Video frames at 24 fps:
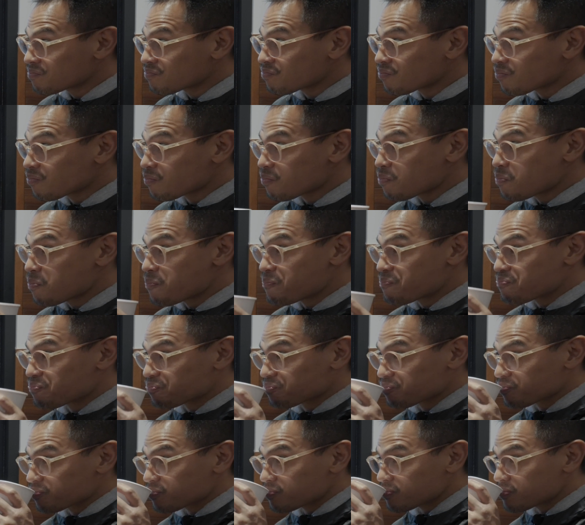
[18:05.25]
And then she
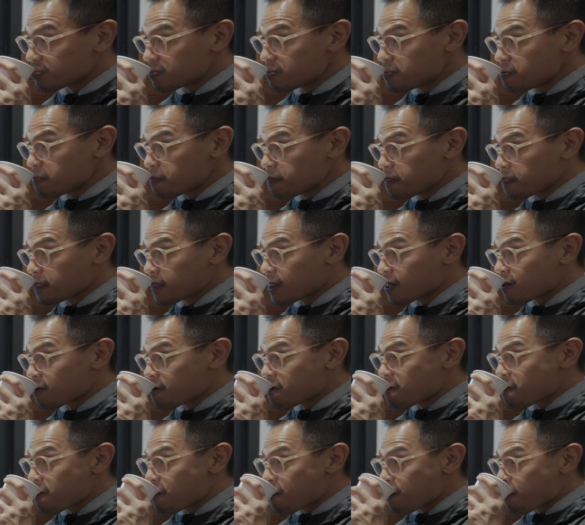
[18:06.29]
crawls next to my
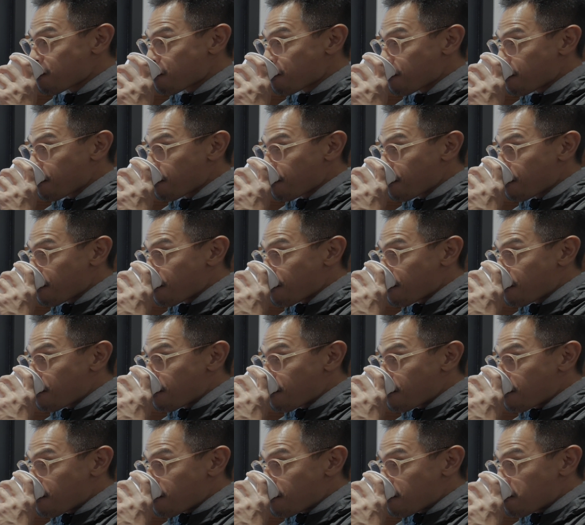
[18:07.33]
ear,
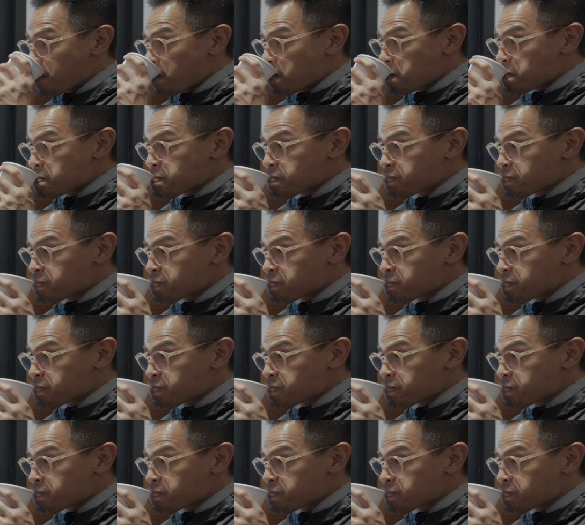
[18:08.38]
and then I